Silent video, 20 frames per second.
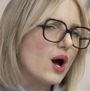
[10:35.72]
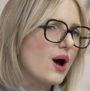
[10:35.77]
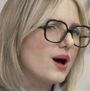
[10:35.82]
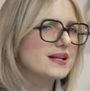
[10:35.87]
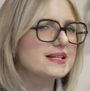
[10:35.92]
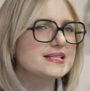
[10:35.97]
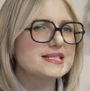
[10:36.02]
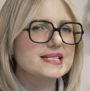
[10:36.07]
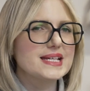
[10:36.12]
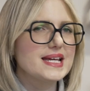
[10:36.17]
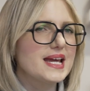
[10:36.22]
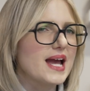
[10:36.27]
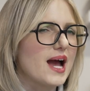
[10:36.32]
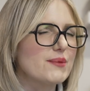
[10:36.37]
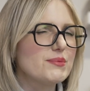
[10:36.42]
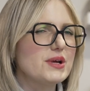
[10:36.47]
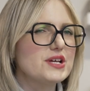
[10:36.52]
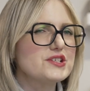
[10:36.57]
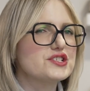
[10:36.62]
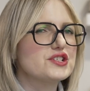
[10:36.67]
honestly,
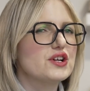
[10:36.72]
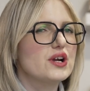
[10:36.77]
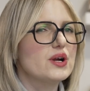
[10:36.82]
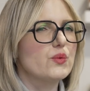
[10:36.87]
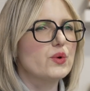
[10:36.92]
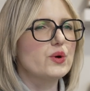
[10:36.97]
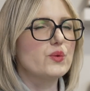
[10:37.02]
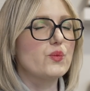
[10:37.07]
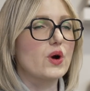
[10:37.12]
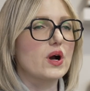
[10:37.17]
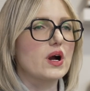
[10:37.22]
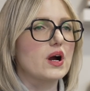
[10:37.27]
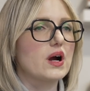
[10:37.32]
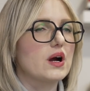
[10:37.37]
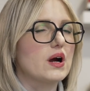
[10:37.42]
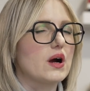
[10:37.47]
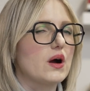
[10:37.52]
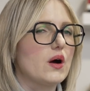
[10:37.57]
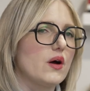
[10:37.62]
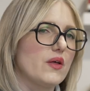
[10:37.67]
I'm not sure it would
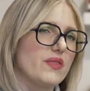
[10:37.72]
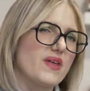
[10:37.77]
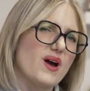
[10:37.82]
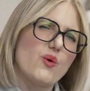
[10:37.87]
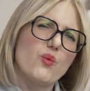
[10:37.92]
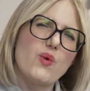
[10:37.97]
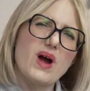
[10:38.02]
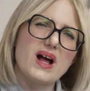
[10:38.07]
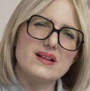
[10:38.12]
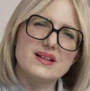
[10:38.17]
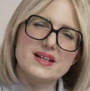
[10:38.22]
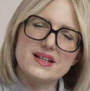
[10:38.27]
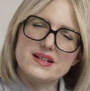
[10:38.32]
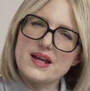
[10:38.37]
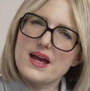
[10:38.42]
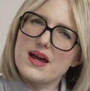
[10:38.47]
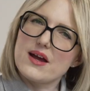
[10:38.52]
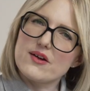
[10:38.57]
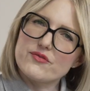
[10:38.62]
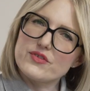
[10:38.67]
work all that well in
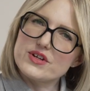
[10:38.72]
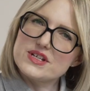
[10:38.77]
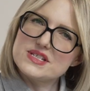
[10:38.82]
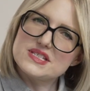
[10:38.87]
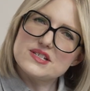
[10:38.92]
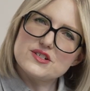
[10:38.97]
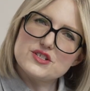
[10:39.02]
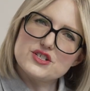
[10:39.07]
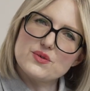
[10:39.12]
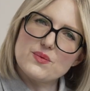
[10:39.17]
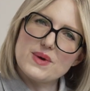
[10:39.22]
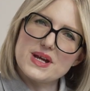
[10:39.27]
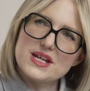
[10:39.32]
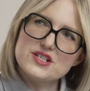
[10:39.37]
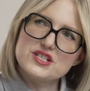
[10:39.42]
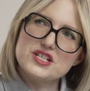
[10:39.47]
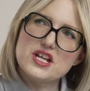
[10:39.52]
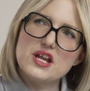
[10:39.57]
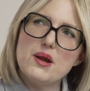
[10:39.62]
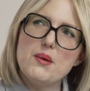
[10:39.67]
every
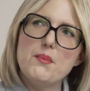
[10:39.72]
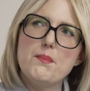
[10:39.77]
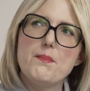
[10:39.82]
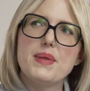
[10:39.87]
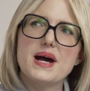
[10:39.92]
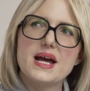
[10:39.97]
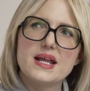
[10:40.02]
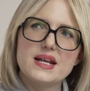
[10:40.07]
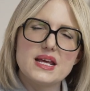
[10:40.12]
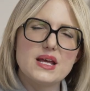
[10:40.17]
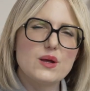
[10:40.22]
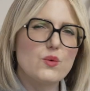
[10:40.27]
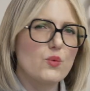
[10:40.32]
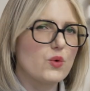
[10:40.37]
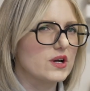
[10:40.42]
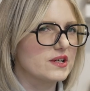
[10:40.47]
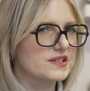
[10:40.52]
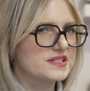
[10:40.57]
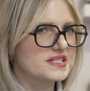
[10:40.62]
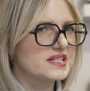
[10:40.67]
situation, but it
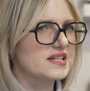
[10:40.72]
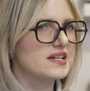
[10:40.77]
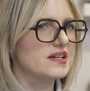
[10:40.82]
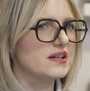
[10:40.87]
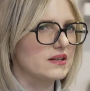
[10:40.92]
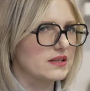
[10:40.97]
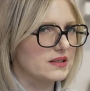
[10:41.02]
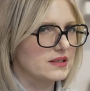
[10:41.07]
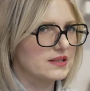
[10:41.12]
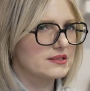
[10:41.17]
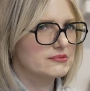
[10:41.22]
works here.